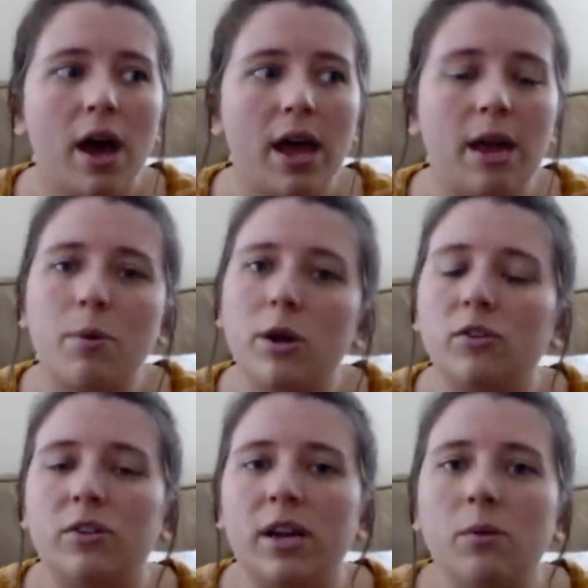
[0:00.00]
a
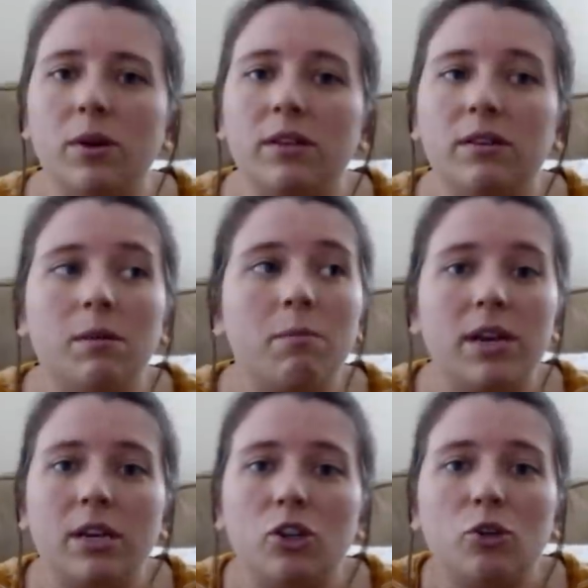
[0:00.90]
person with
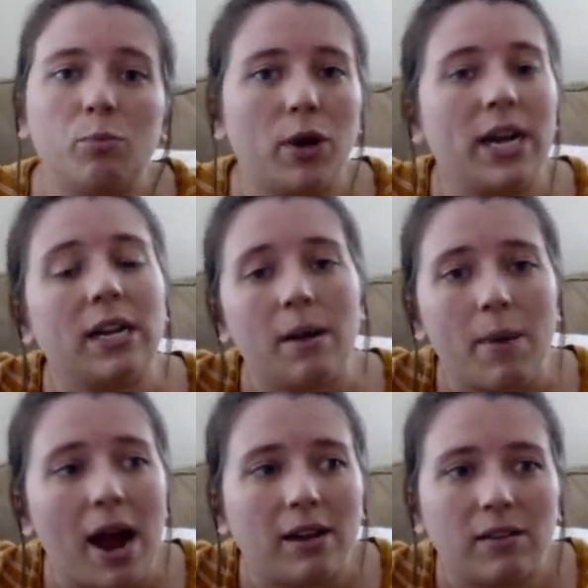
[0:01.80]
diminished brain
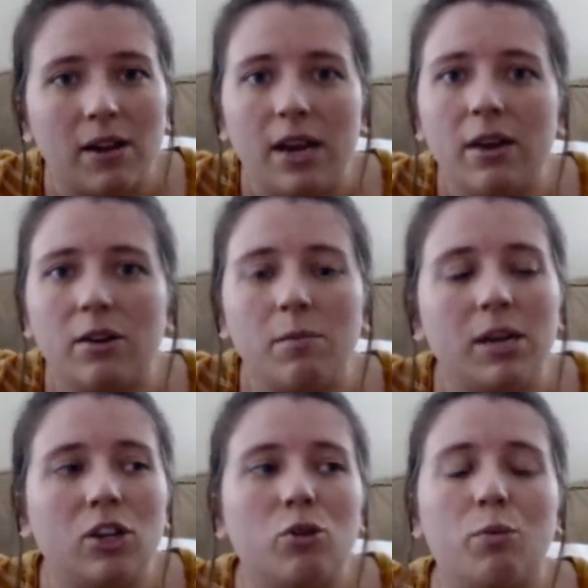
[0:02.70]
capacity or
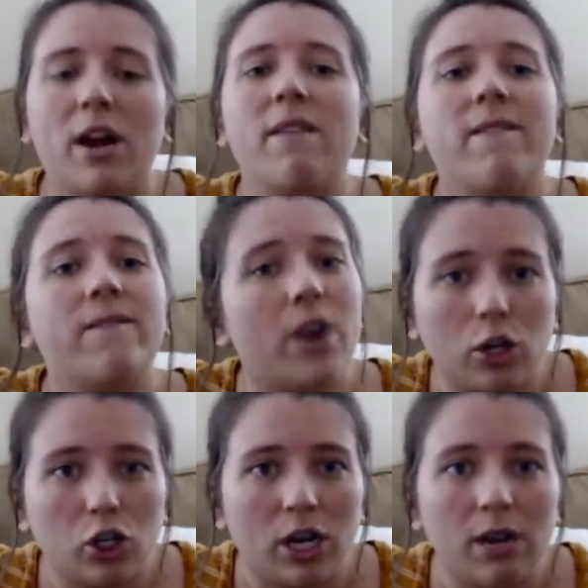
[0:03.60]
diminished brain
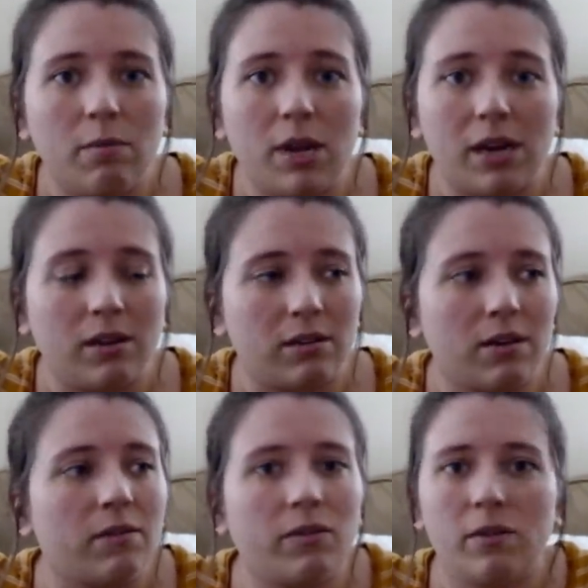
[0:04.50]
function because
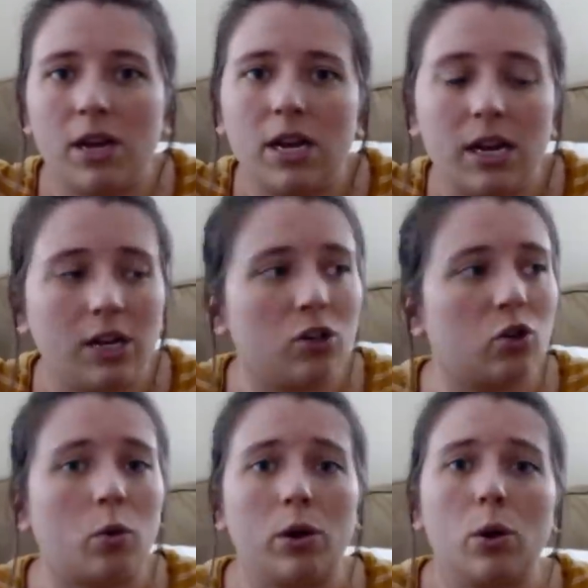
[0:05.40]
of an eating
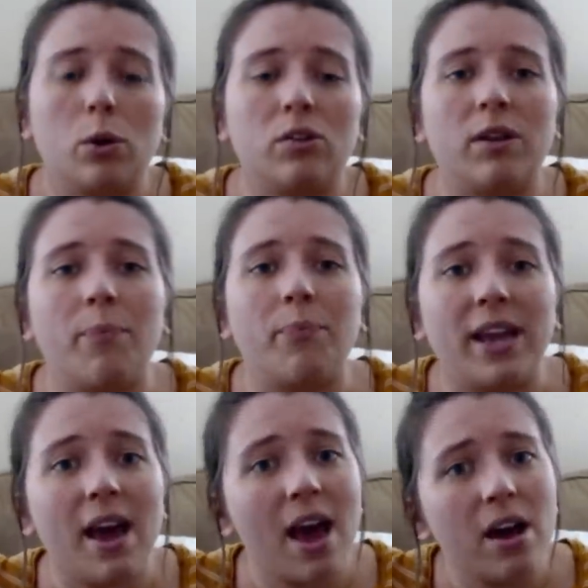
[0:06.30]
disorder or
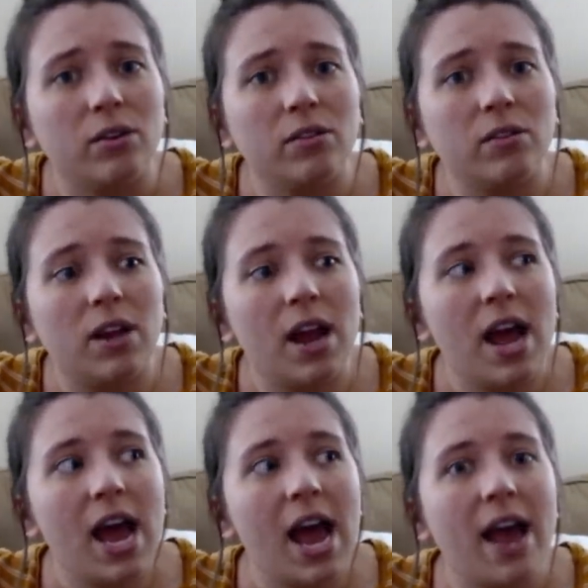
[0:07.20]
something else,
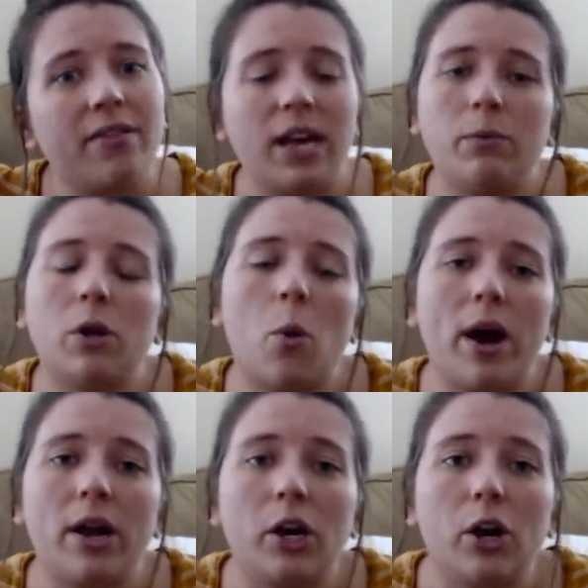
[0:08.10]
and they
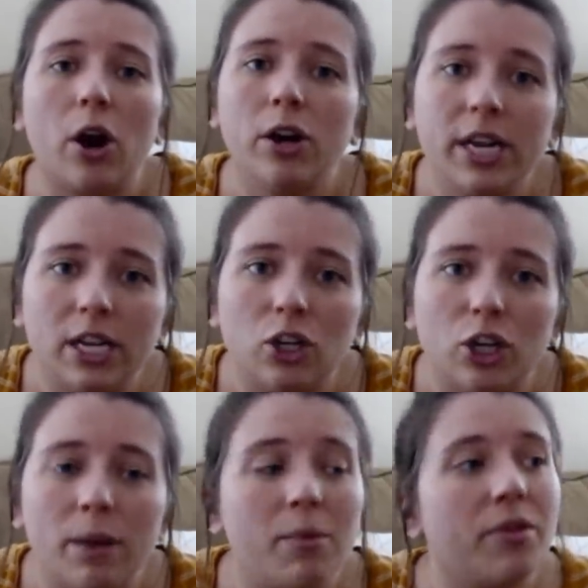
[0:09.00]
require
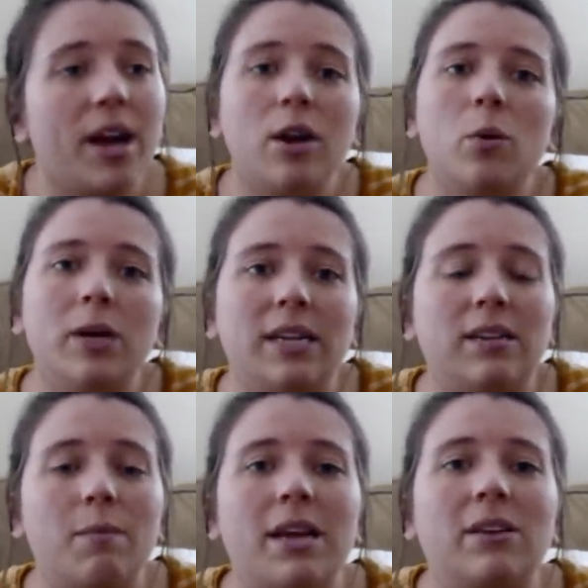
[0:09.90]
guardianship, they don't get
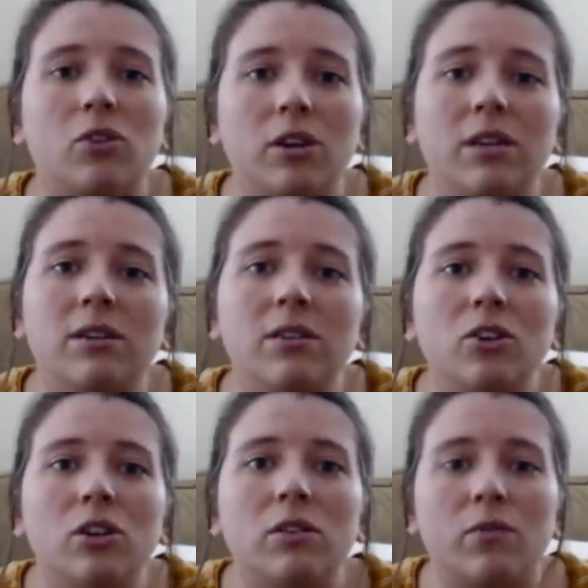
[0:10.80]
to make certain
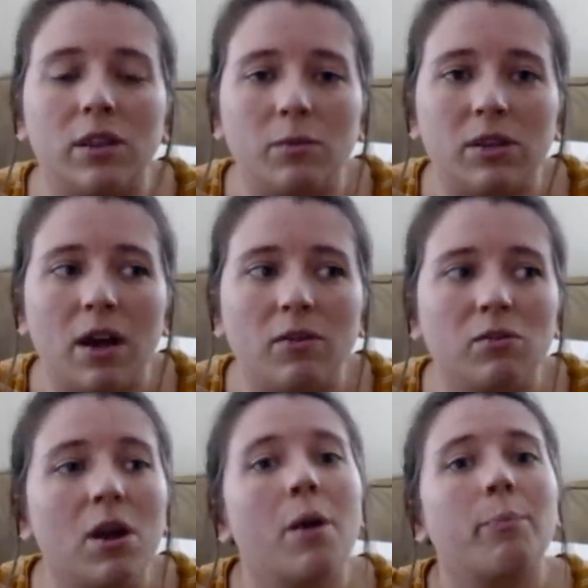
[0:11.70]
decisions for
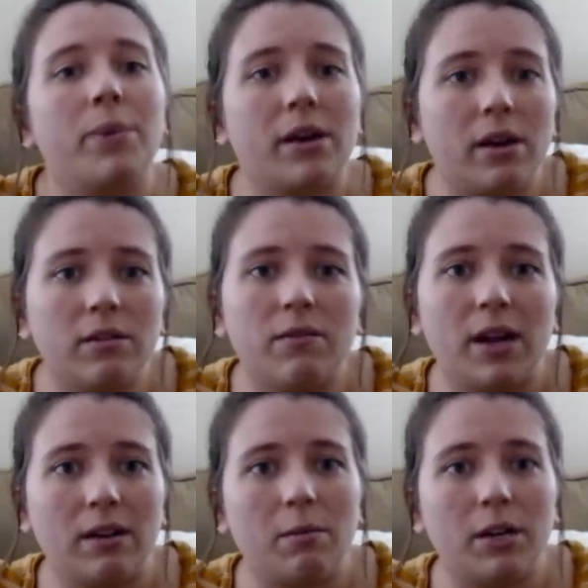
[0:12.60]
themselves because of
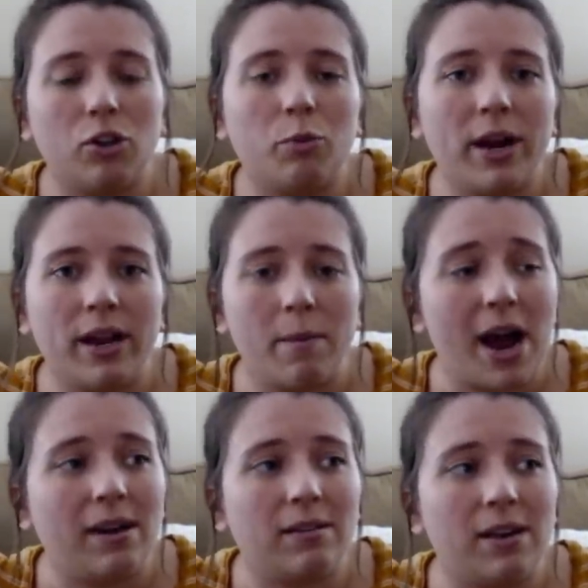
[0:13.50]
that diminished brain
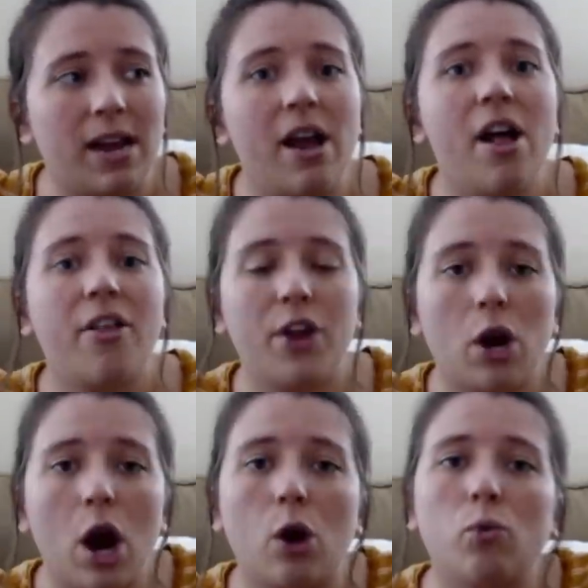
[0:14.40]
capacity.
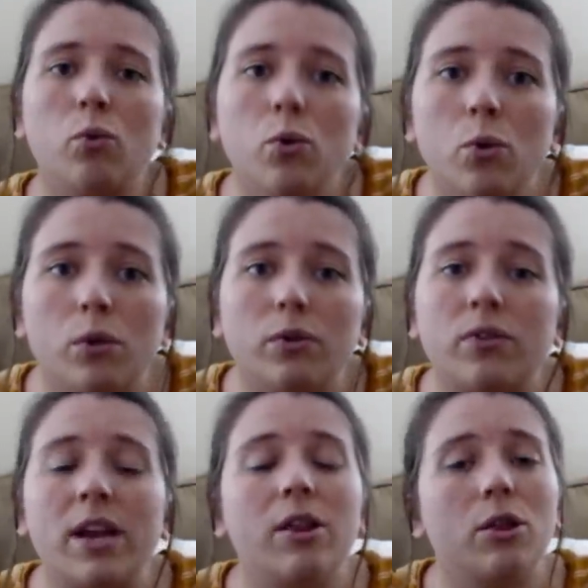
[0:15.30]
There are
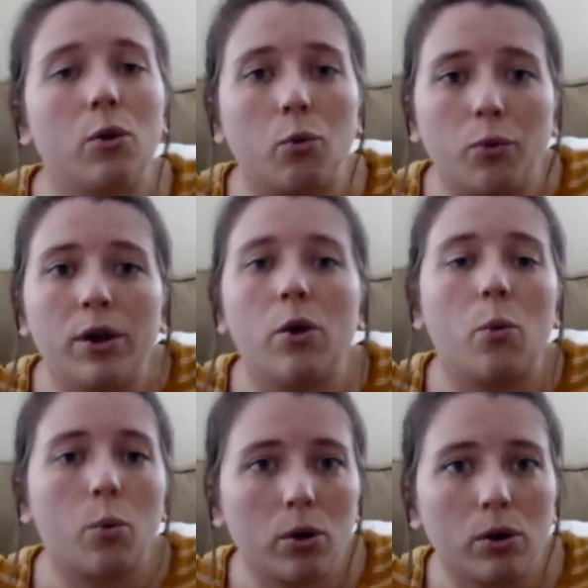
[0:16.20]
rules in the real
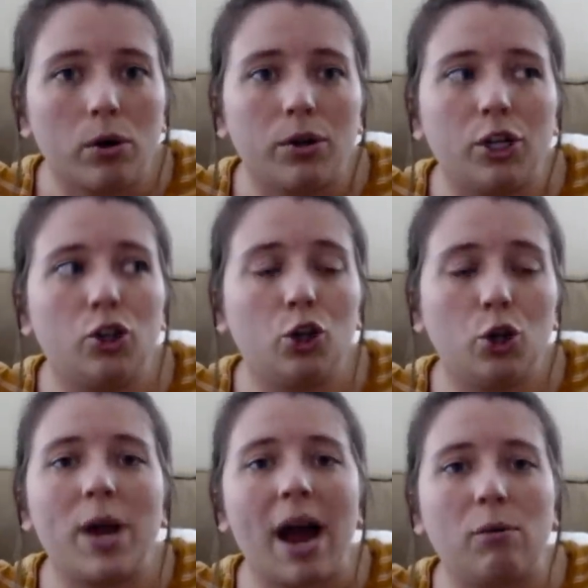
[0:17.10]
world
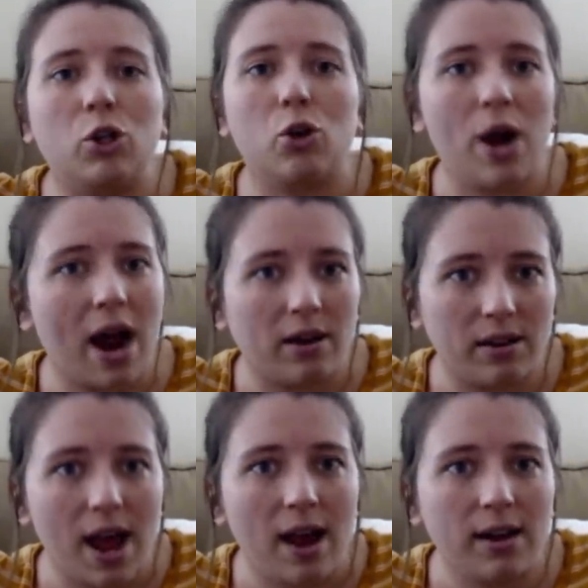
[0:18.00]
to
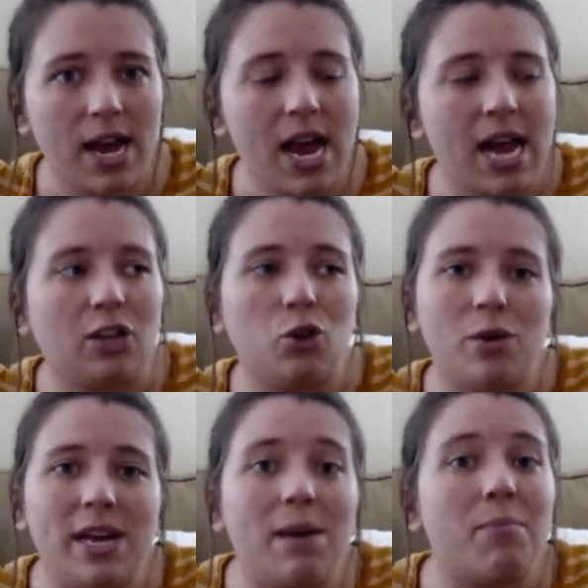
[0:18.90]
counteract that and to
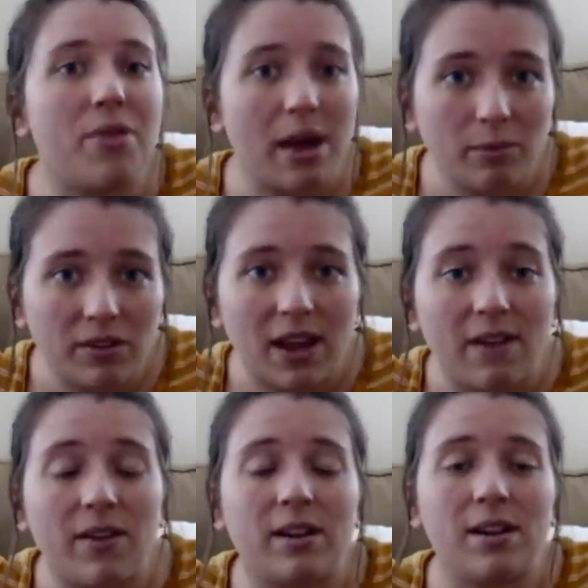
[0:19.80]
keep them
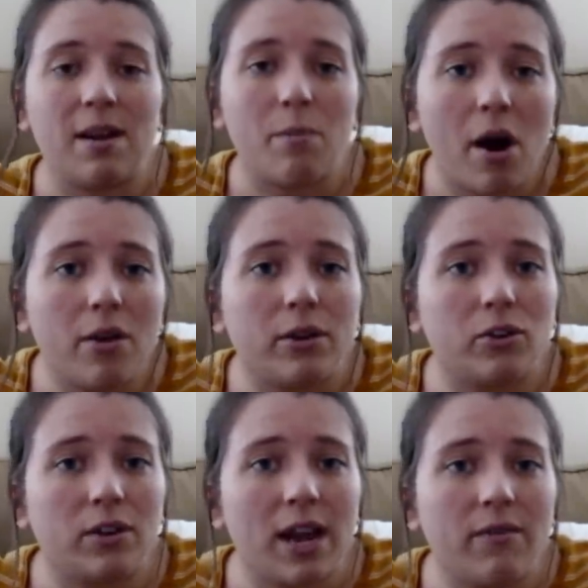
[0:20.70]
safe and to keep
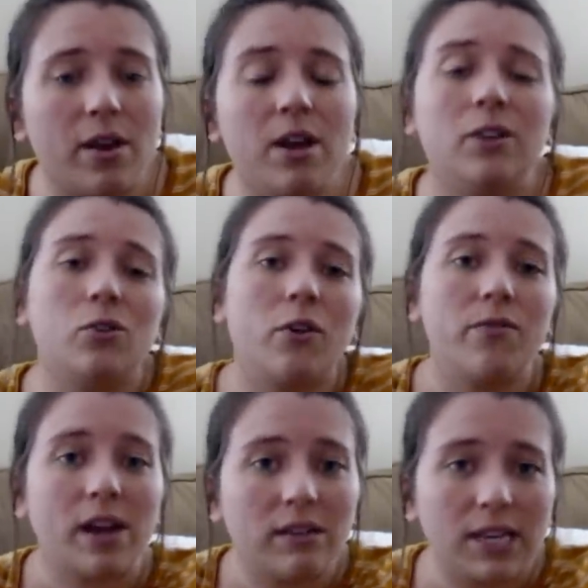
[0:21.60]
others safe. So if
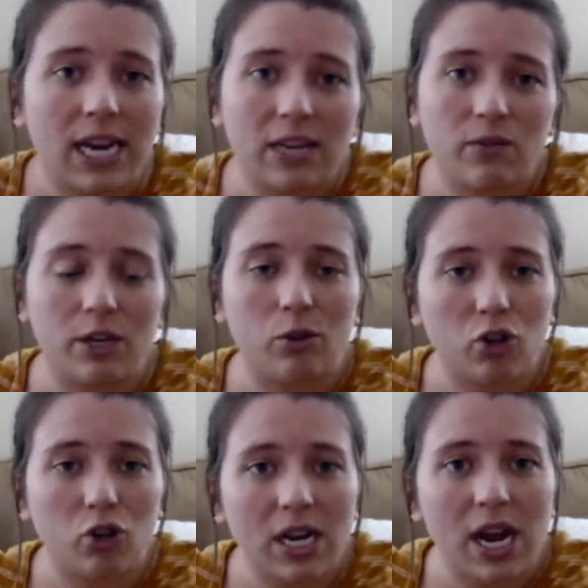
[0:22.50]
that's the case for
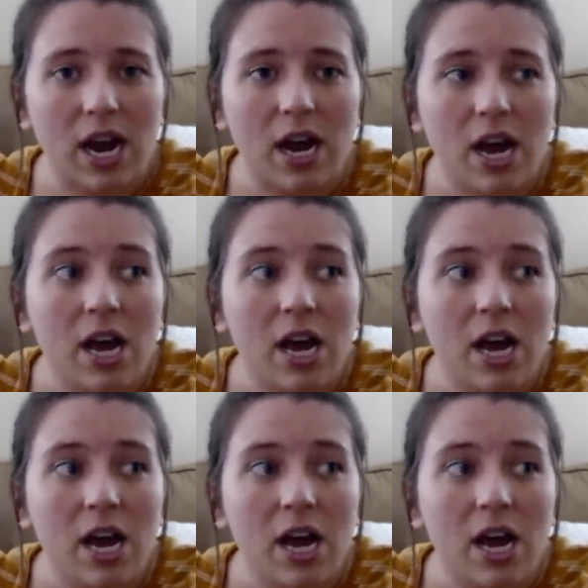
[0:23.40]
Eugenia,